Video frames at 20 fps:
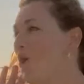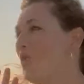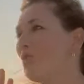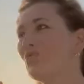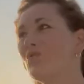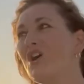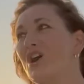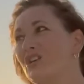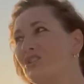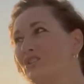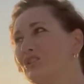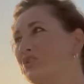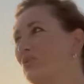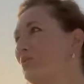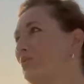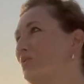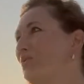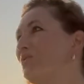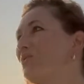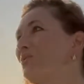rush
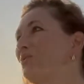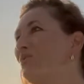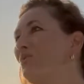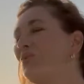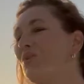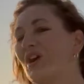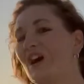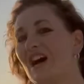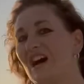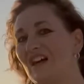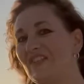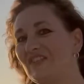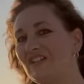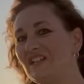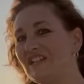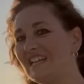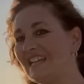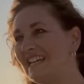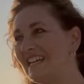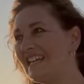through the
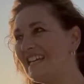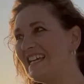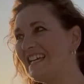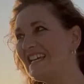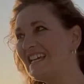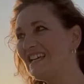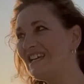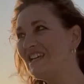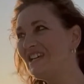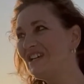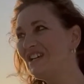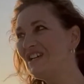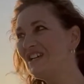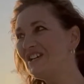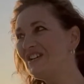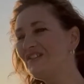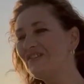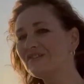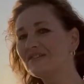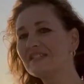
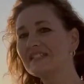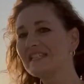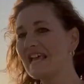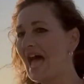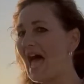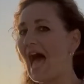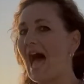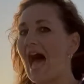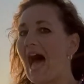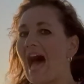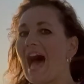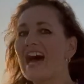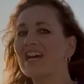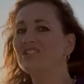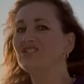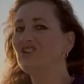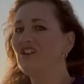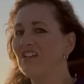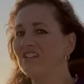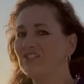leaves, I
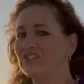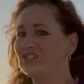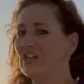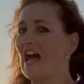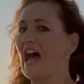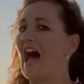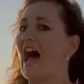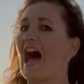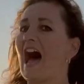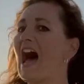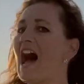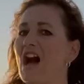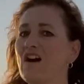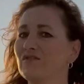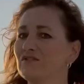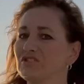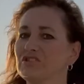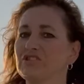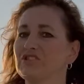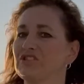just
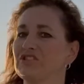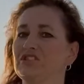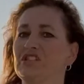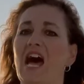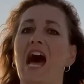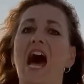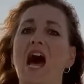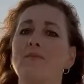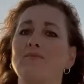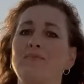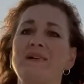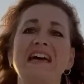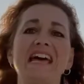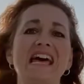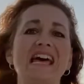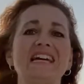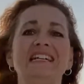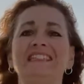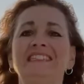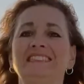have to stop
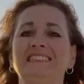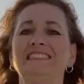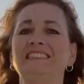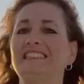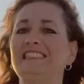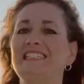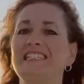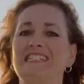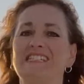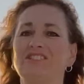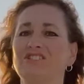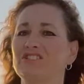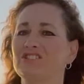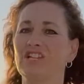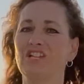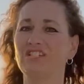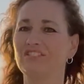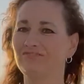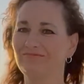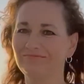and
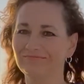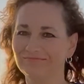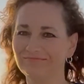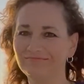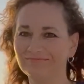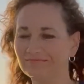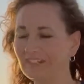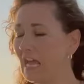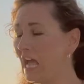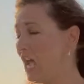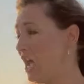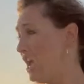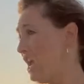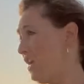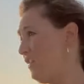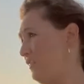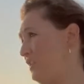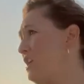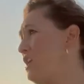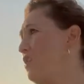listen.
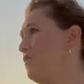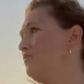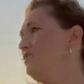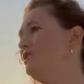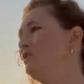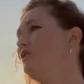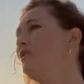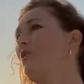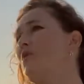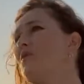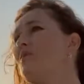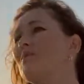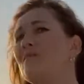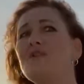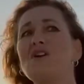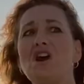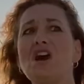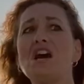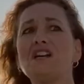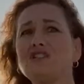There is so
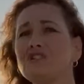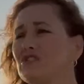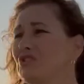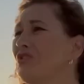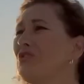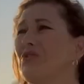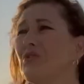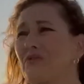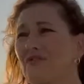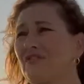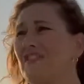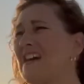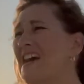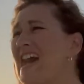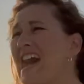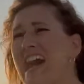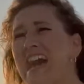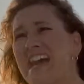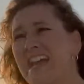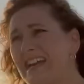much to
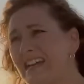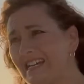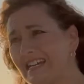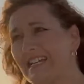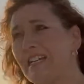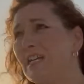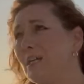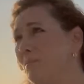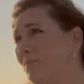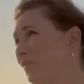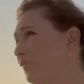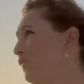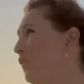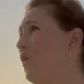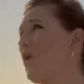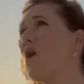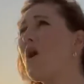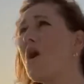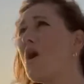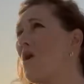thank him
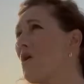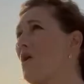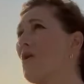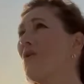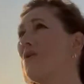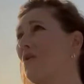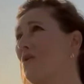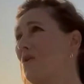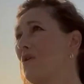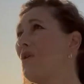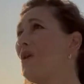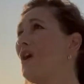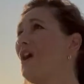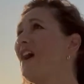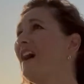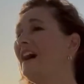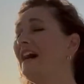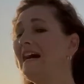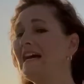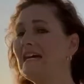for,
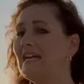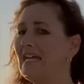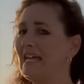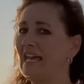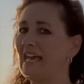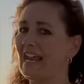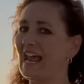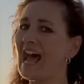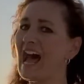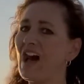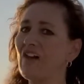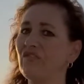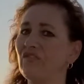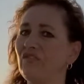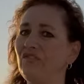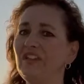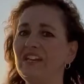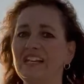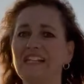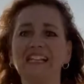and I
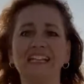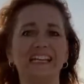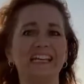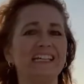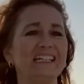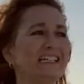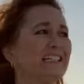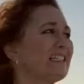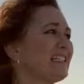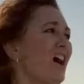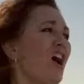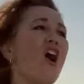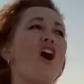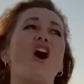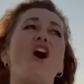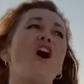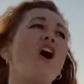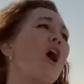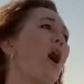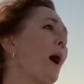feel his
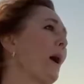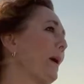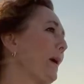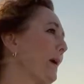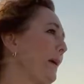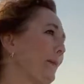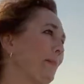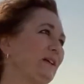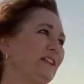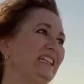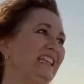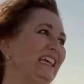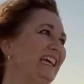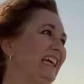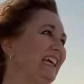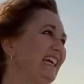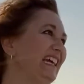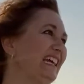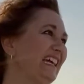harmony.